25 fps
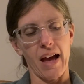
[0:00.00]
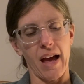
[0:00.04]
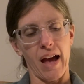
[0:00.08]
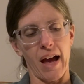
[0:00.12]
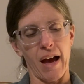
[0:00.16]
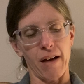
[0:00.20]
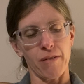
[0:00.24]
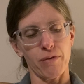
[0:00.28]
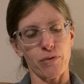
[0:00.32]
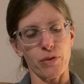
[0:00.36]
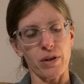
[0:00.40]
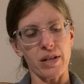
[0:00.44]

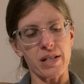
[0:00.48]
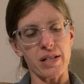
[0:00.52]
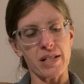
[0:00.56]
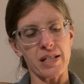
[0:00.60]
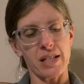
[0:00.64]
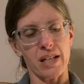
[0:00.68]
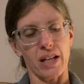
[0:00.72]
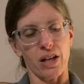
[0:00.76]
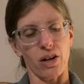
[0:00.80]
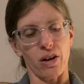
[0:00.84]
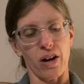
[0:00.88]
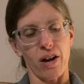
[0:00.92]
Every
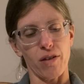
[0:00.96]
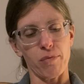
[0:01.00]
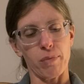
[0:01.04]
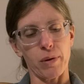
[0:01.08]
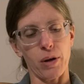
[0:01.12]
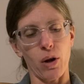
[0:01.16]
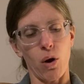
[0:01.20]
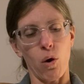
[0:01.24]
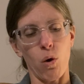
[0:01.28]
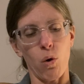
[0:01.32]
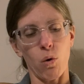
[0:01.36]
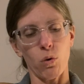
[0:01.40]
tear I've
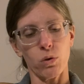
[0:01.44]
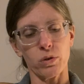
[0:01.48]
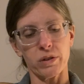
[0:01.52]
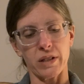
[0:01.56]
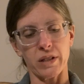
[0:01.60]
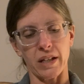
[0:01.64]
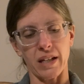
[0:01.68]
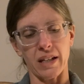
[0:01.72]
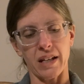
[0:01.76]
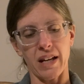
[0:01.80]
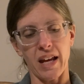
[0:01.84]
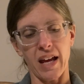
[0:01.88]
been
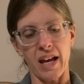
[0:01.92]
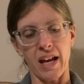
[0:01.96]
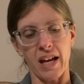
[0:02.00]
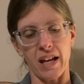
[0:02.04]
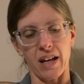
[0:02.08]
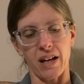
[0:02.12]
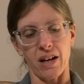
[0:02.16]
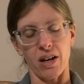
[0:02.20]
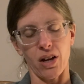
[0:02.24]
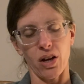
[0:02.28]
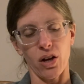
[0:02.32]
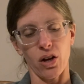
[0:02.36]
holding
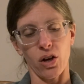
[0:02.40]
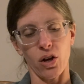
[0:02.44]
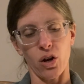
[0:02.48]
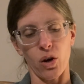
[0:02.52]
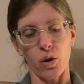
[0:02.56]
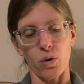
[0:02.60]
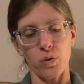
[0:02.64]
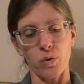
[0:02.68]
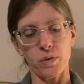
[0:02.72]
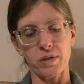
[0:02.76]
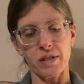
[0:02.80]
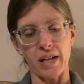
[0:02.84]
in
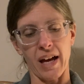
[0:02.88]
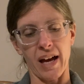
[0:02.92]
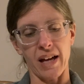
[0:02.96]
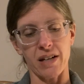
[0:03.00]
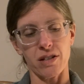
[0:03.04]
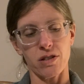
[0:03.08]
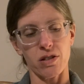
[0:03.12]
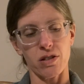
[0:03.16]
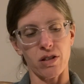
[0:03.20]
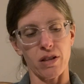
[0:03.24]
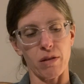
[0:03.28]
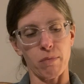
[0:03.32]
goes
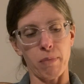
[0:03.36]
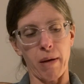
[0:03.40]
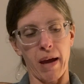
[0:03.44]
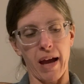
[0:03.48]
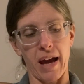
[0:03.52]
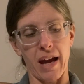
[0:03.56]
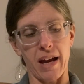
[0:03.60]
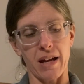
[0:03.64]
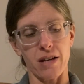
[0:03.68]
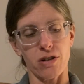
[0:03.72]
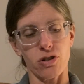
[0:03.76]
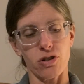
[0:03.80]
onto the
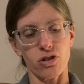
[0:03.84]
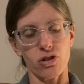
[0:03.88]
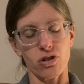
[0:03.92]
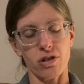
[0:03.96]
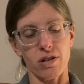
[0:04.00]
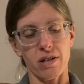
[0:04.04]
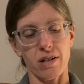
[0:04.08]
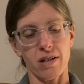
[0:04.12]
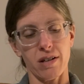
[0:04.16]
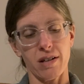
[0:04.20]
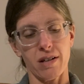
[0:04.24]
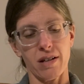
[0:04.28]
page.
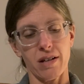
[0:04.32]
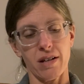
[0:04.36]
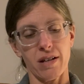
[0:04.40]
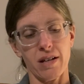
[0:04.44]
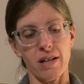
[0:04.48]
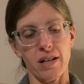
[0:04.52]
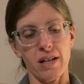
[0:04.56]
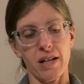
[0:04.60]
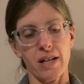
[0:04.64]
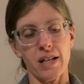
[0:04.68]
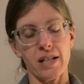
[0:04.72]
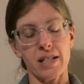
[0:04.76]

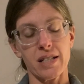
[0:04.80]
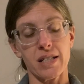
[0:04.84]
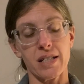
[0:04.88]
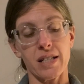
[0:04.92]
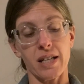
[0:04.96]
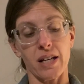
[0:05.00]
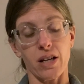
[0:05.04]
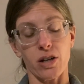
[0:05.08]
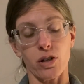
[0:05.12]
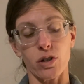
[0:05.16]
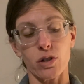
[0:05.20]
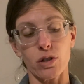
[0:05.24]

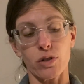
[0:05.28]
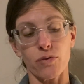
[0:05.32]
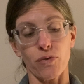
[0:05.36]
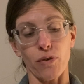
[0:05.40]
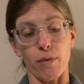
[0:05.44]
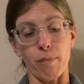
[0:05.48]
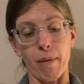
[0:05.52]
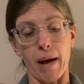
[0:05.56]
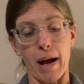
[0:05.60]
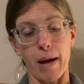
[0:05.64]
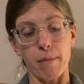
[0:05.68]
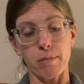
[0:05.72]
Tears
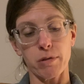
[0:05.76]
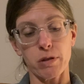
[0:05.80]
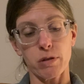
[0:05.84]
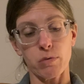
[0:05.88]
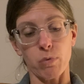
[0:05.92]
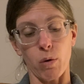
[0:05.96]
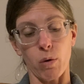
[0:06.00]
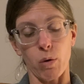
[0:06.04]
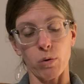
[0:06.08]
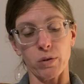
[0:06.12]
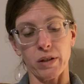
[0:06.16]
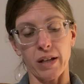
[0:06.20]
for Mom's
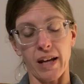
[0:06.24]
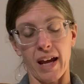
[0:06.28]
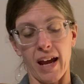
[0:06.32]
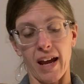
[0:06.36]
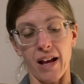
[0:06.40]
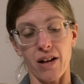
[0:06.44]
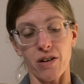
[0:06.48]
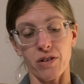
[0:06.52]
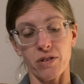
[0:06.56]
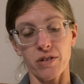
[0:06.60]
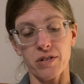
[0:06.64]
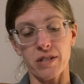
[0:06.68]
swollen
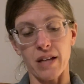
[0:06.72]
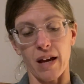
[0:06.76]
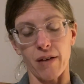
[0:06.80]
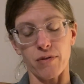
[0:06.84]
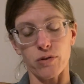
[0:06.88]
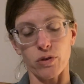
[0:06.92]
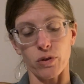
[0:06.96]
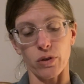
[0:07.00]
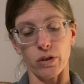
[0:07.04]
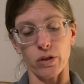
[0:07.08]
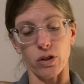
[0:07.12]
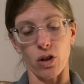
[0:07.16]
ankles
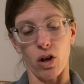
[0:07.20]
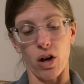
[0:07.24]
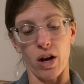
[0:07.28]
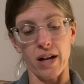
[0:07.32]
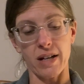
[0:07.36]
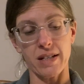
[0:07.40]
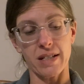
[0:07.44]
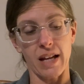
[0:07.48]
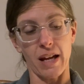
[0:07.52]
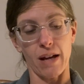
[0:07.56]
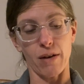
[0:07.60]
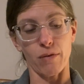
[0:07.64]
after a
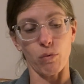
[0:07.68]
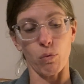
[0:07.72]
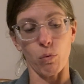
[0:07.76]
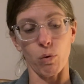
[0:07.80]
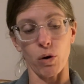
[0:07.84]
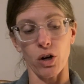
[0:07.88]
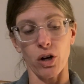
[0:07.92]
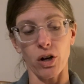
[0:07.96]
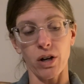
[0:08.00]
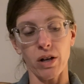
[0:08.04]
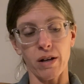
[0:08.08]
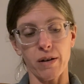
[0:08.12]
long day of
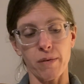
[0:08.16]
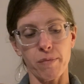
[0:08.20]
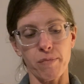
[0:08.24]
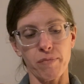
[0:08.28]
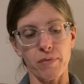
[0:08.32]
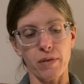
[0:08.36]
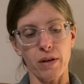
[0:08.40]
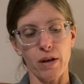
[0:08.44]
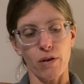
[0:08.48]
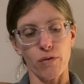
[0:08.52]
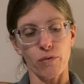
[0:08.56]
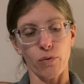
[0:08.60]
work,
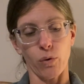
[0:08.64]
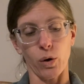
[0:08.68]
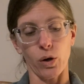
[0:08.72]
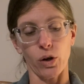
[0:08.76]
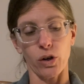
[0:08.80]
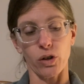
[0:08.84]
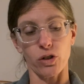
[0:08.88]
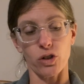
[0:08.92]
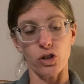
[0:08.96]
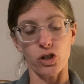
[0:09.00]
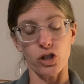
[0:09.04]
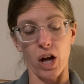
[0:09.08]
for
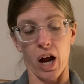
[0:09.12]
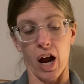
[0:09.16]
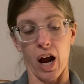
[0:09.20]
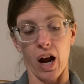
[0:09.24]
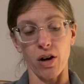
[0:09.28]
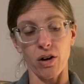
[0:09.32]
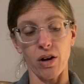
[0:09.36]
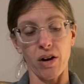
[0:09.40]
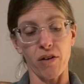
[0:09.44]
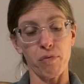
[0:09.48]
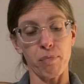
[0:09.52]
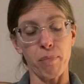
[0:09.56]
her
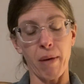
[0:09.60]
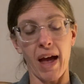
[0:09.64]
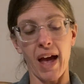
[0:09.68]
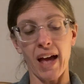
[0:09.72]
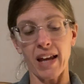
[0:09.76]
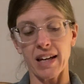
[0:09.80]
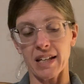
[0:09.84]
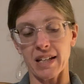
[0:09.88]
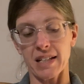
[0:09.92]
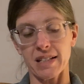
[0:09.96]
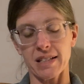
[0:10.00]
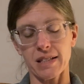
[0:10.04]
jar of
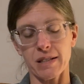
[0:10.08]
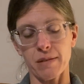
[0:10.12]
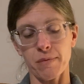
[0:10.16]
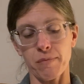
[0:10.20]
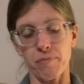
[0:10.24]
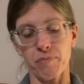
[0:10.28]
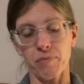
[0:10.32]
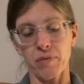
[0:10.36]
pennies.